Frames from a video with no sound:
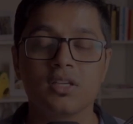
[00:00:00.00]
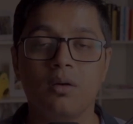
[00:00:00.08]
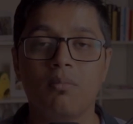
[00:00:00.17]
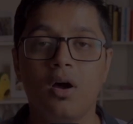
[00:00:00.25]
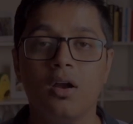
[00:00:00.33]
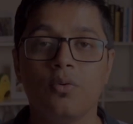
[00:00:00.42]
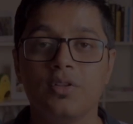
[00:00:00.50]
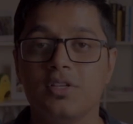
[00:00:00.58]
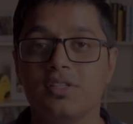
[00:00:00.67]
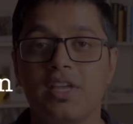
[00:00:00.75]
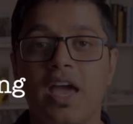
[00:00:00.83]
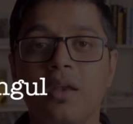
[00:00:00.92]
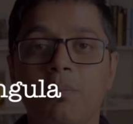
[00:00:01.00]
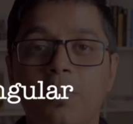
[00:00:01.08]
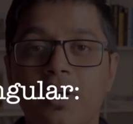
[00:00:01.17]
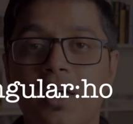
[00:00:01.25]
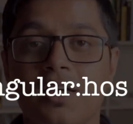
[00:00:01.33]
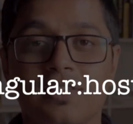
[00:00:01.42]
command, which is
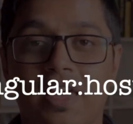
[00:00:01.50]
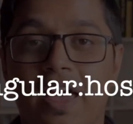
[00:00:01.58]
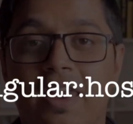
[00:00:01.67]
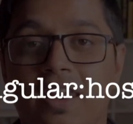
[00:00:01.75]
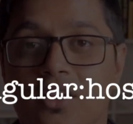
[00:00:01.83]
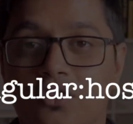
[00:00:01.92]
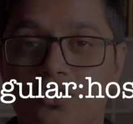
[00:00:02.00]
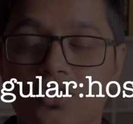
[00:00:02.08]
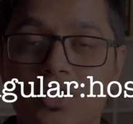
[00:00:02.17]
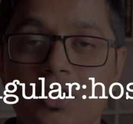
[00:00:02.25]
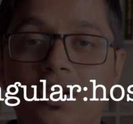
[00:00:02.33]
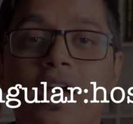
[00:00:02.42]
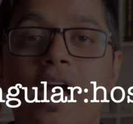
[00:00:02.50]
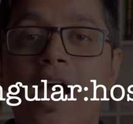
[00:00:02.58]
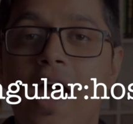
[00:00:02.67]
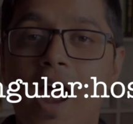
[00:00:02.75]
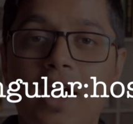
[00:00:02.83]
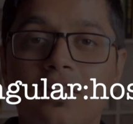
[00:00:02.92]
npx nxg
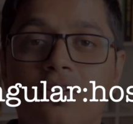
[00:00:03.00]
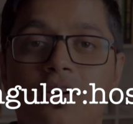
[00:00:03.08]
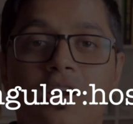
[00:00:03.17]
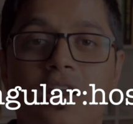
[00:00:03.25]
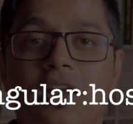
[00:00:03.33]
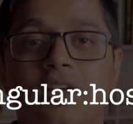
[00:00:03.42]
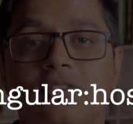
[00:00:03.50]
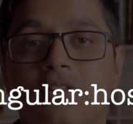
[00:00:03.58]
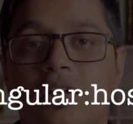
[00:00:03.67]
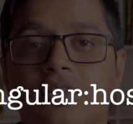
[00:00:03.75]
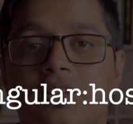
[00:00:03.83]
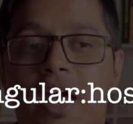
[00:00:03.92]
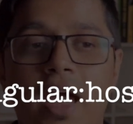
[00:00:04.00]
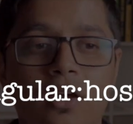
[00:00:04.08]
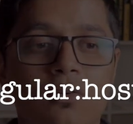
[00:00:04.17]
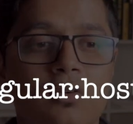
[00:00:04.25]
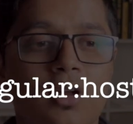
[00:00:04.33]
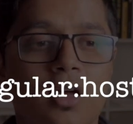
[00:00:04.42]
at the rate nx slash
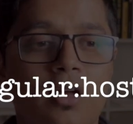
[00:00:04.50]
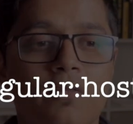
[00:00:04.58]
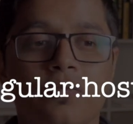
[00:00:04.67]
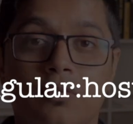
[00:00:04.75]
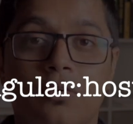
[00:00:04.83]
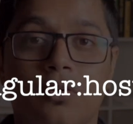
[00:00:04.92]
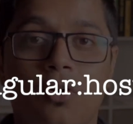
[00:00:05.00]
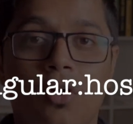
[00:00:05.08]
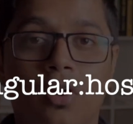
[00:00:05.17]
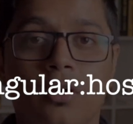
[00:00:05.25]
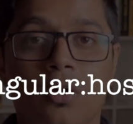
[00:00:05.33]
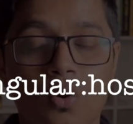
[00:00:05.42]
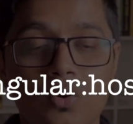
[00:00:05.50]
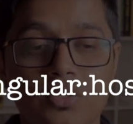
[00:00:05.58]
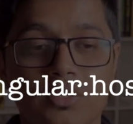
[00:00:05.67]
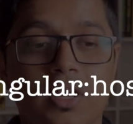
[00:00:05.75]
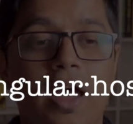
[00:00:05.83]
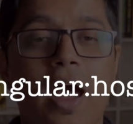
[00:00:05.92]
angular colon
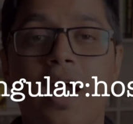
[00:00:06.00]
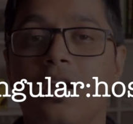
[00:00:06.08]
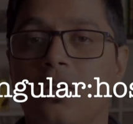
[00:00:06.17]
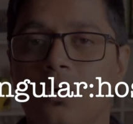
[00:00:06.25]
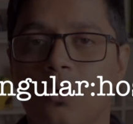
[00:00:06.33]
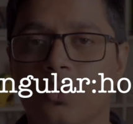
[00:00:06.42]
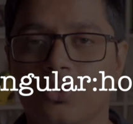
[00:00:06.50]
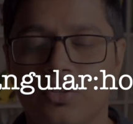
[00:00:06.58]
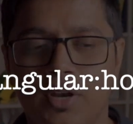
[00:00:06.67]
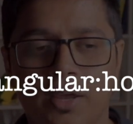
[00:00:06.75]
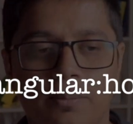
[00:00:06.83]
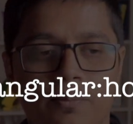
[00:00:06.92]
host and your host name.